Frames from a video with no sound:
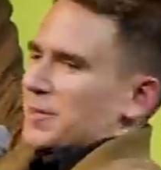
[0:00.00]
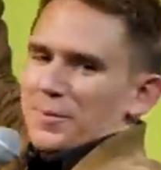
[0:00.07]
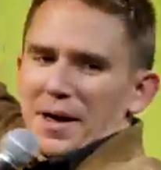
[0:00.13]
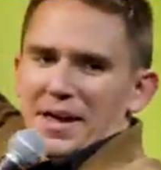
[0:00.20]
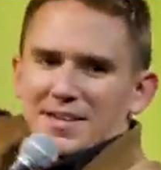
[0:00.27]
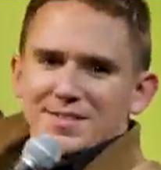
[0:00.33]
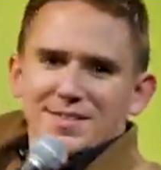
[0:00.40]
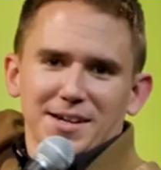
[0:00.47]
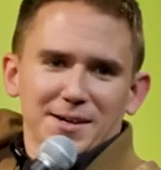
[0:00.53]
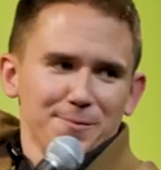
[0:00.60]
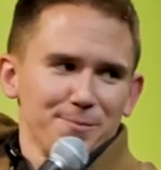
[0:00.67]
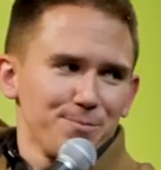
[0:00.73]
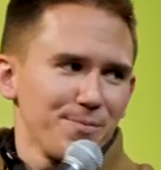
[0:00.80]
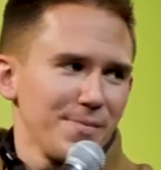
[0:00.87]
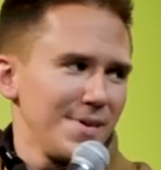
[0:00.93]
is
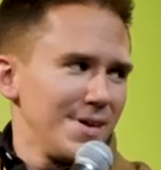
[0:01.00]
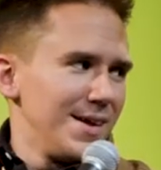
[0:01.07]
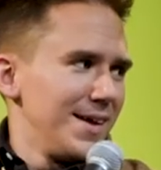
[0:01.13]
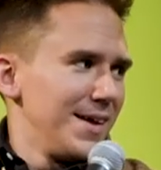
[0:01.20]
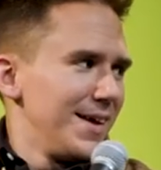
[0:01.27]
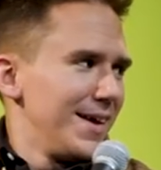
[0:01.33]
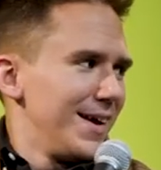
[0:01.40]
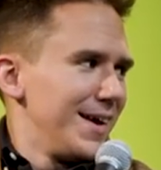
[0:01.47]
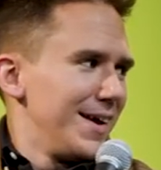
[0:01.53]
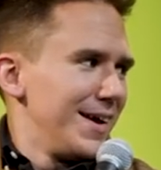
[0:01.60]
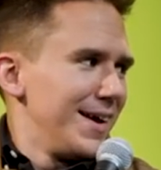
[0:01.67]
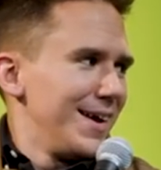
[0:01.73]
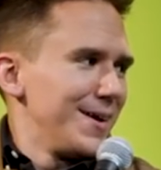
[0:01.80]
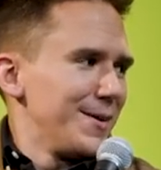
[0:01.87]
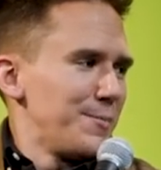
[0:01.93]
amazing.
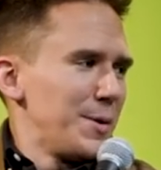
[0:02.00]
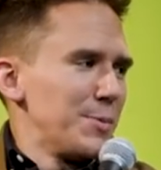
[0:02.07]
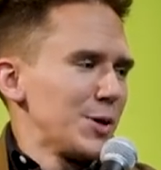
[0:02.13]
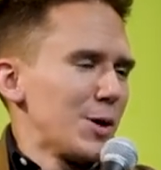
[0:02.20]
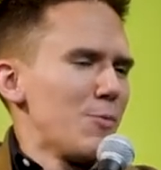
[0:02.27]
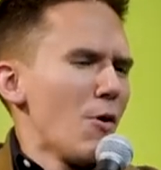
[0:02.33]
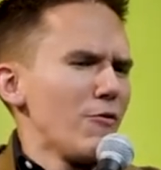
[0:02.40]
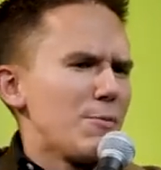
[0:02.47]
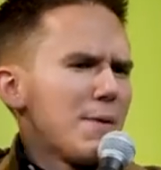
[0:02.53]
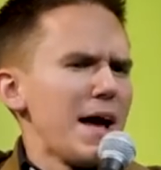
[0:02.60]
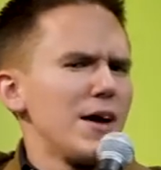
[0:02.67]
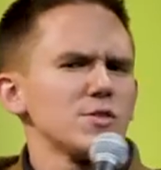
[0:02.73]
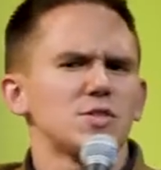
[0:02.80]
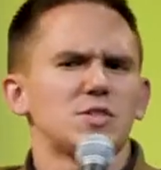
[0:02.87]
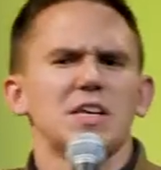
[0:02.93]
People come over to my
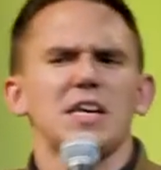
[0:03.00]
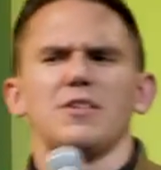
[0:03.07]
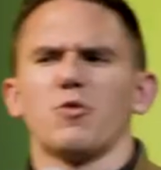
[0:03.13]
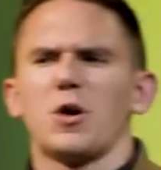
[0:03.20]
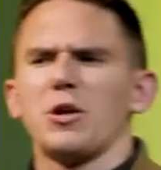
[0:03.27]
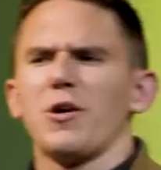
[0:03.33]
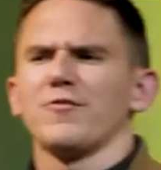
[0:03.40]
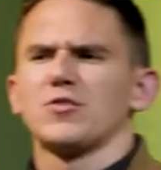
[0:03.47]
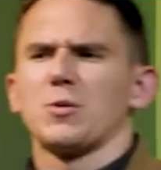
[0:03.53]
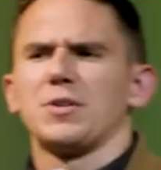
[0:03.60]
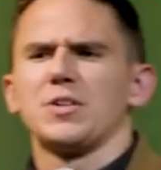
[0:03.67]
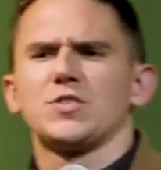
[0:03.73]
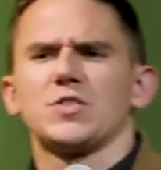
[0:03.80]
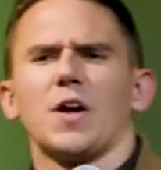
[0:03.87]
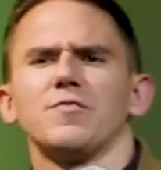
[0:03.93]
house, Steve, why do you have so
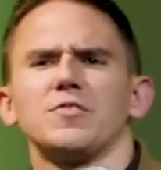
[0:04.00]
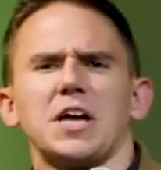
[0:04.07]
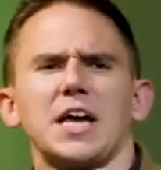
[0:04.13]
many stuffed